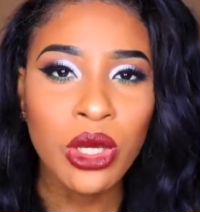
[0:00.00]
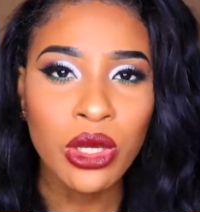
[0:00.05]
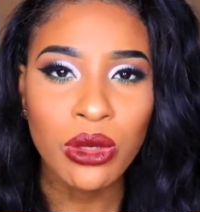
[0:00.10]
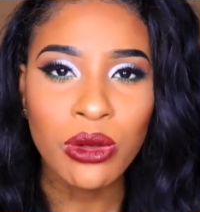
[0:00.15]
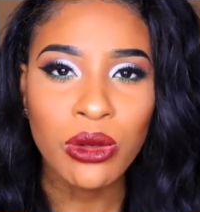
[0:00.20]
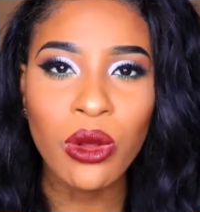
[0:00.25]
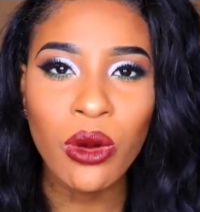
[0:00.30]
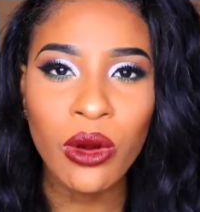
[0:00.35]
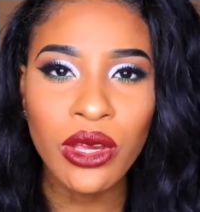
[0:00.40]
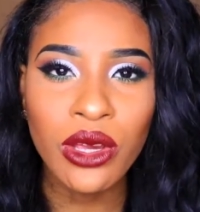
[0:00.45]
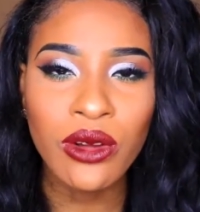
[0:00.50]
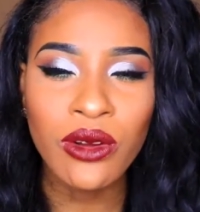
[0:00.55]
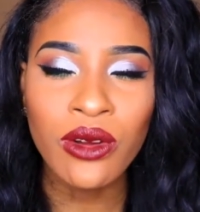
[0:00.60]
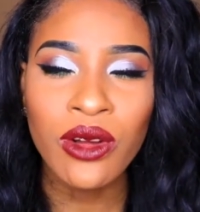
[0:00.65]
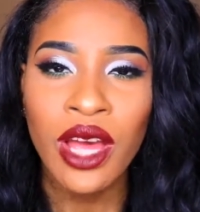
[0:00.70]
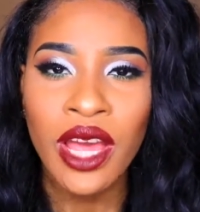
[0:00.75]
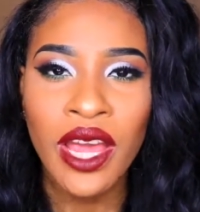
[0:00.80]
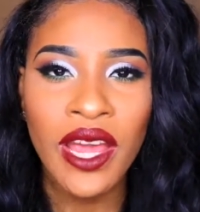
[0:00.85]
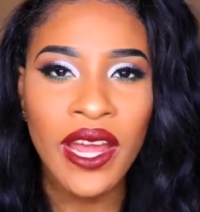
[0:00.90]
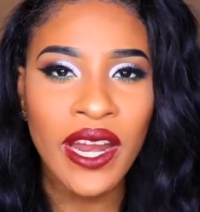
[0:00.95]
You
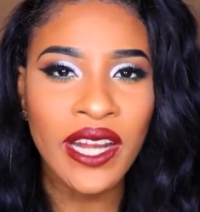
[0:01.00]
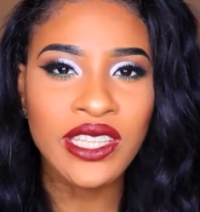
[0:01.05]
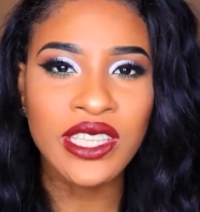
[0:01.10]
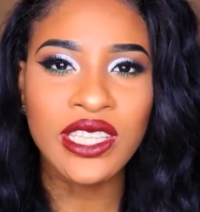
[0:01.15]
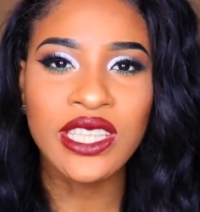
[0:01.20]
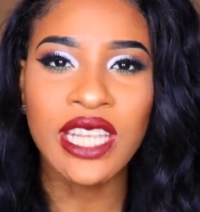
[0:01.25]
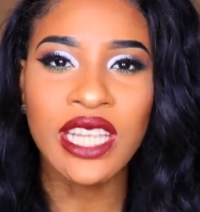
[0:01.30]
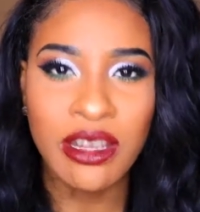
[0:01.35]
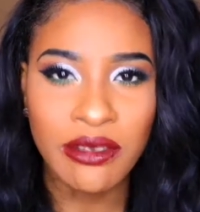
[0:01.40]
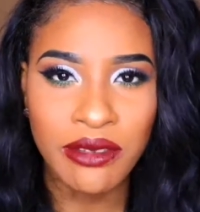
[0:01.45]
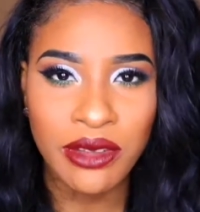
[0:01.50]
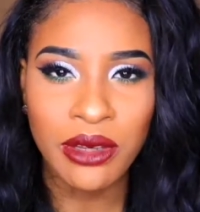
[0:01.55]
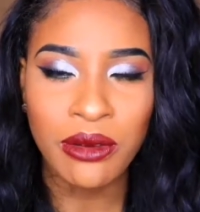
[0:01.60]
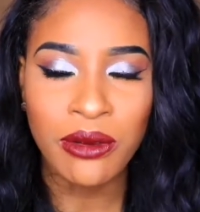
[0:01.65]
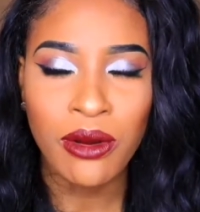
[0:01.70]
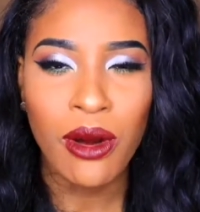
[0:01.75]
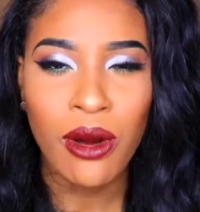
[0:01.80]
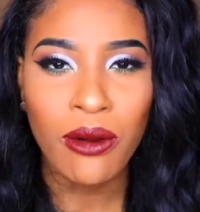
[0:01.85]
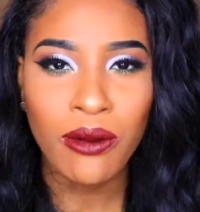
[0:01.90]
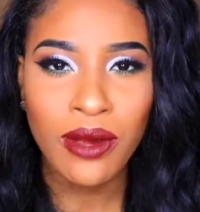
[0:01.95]
loyal and I just love
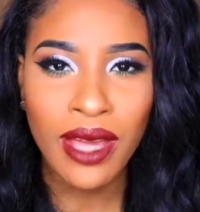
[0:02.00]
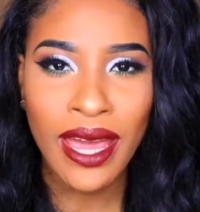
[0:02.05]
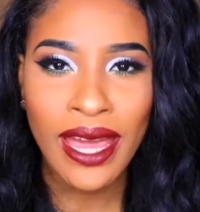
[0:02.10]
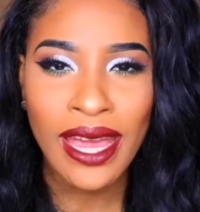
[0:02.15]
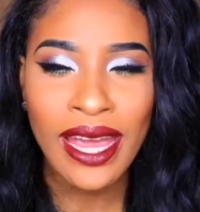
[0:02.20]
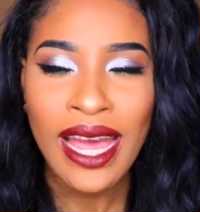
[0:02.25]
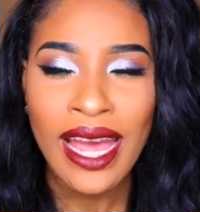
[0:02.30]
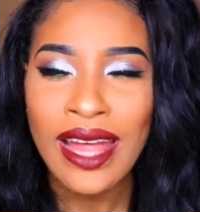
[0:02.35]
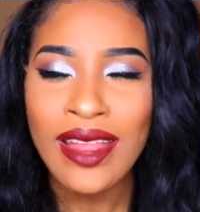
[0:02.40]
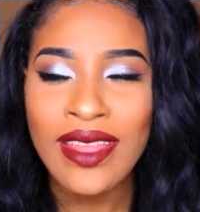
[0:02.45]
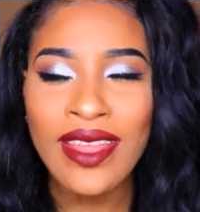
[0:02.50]
you. Okay?